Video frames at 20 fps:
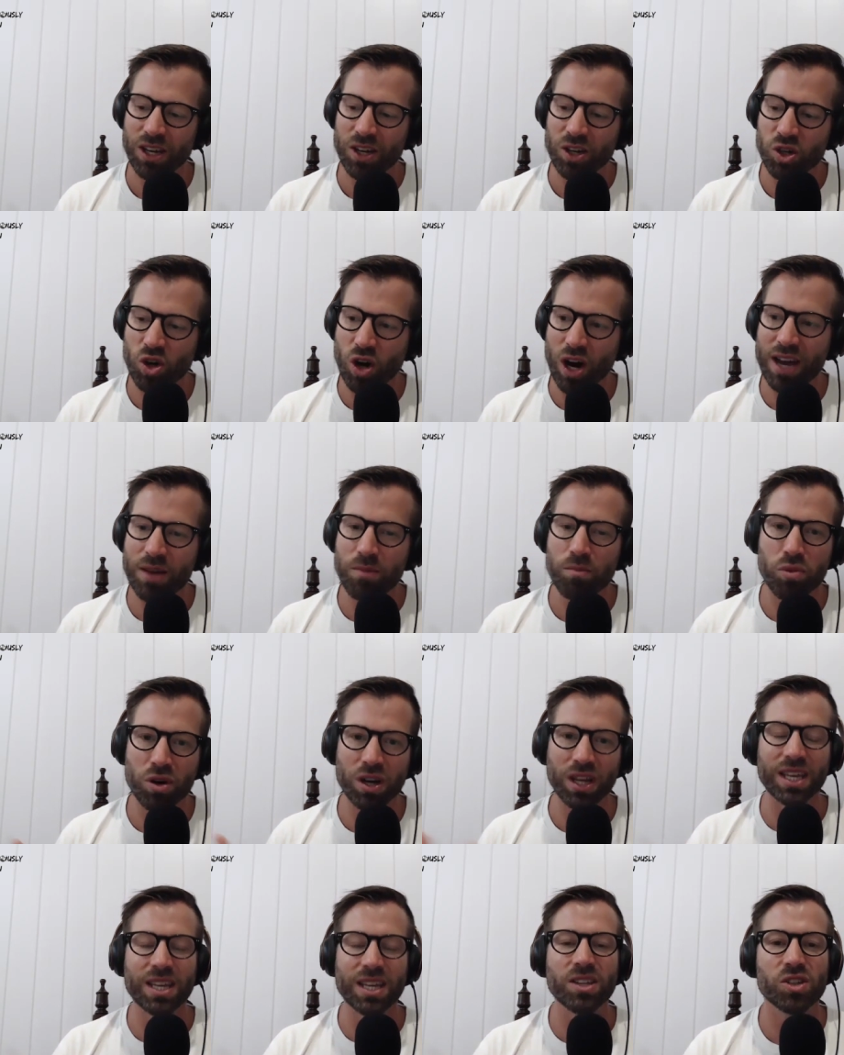try and
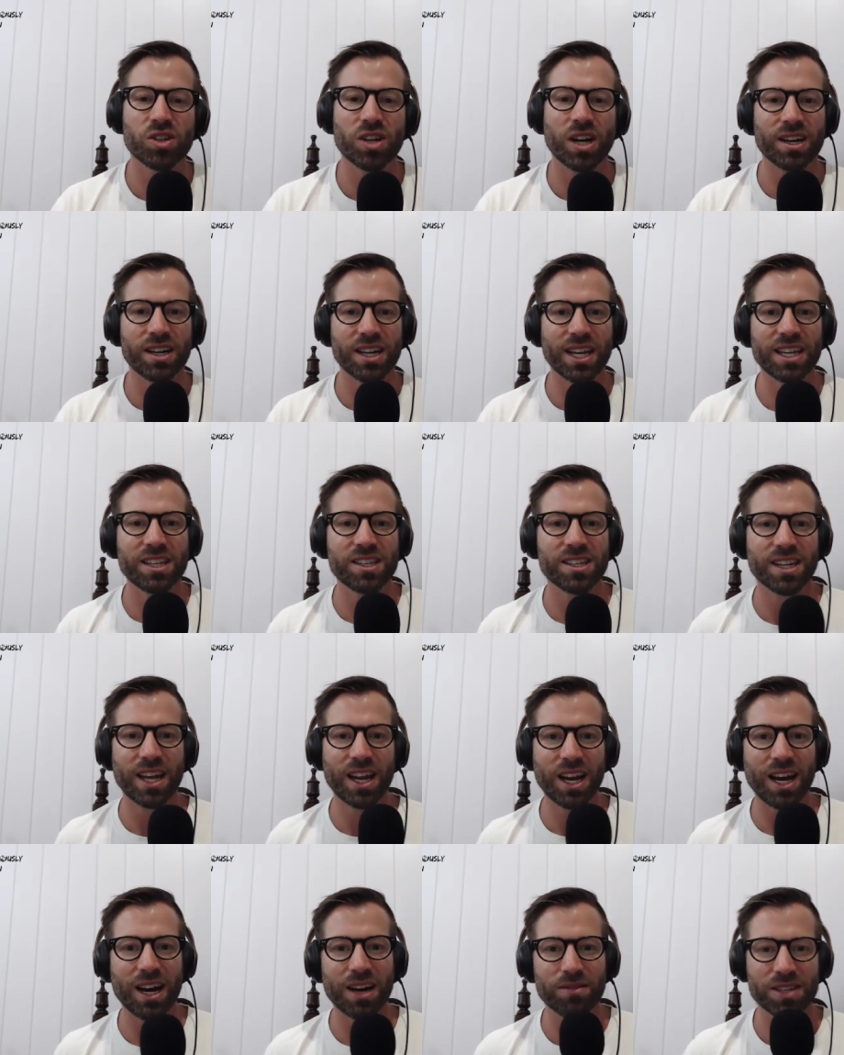bring into our day to day
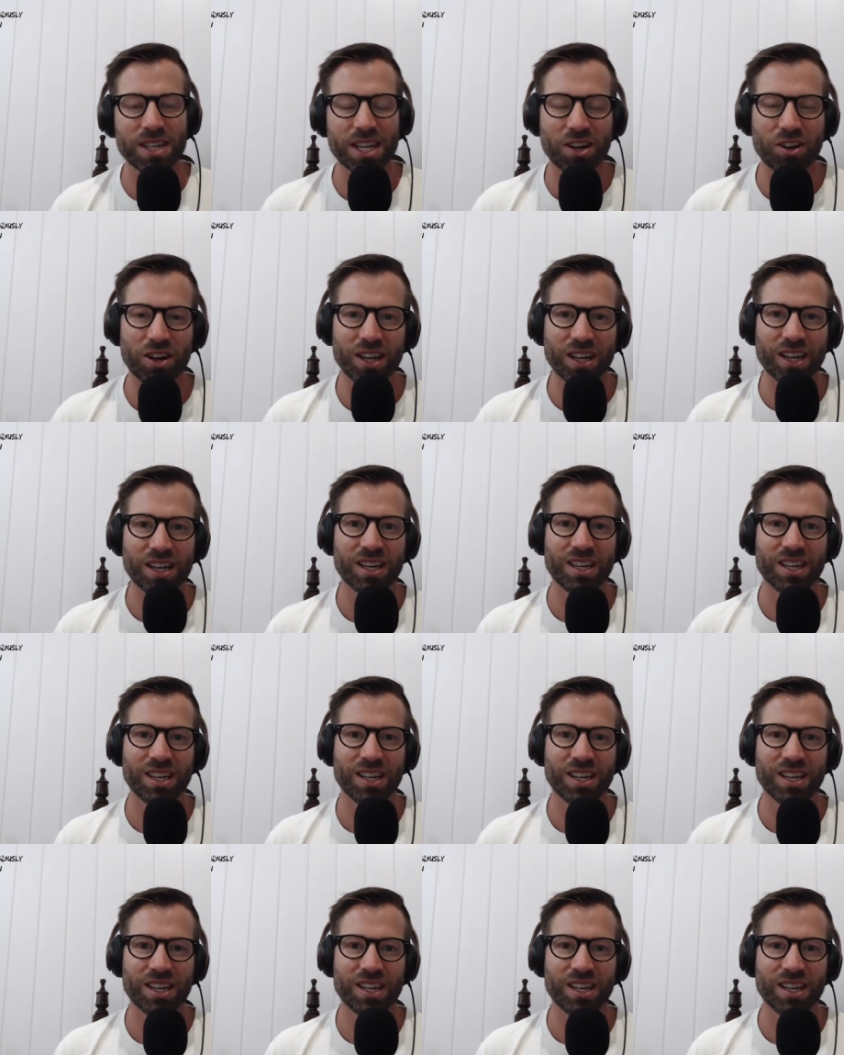lives. Hey, Craig.